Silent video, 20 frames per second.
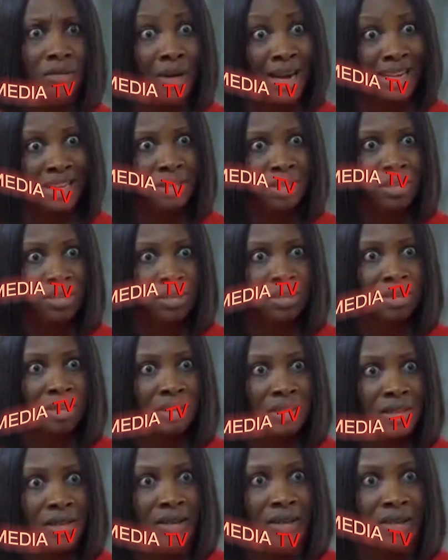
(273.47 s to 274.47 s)
right?
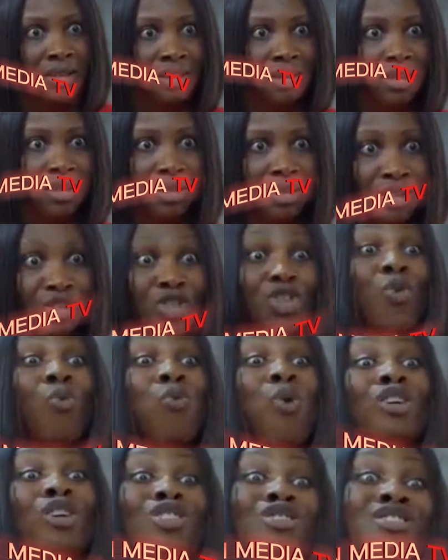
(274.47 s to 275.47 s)
You
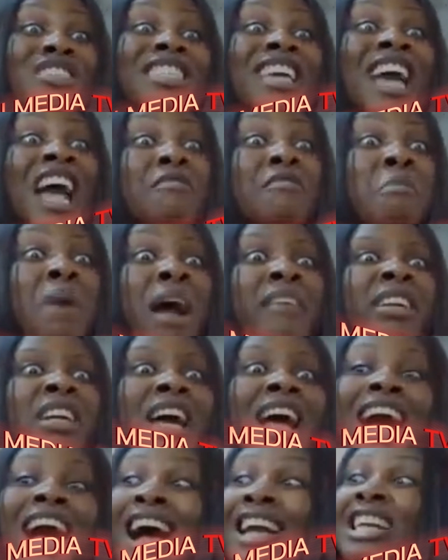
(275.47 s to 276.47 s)
want to get
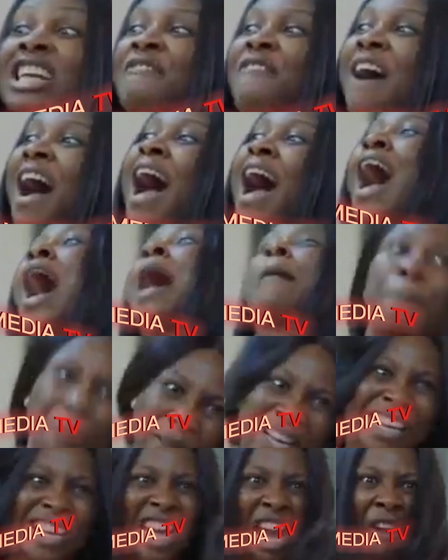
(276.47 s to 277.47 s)
married and live
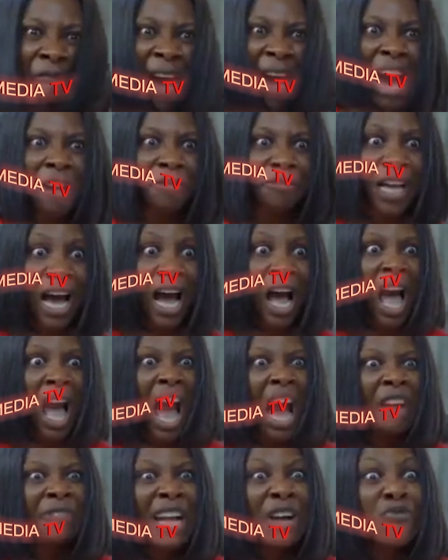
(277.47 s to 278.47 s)
happily ever
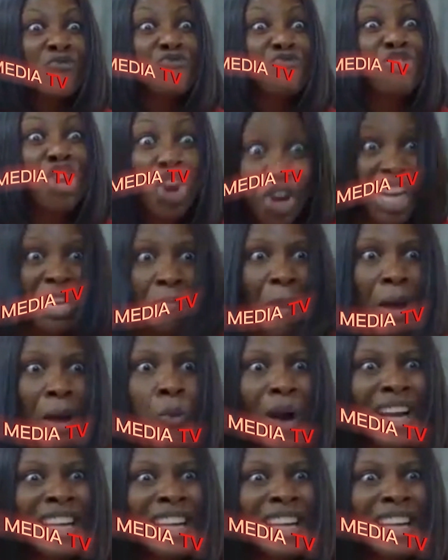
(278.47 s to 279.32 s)
after ruining my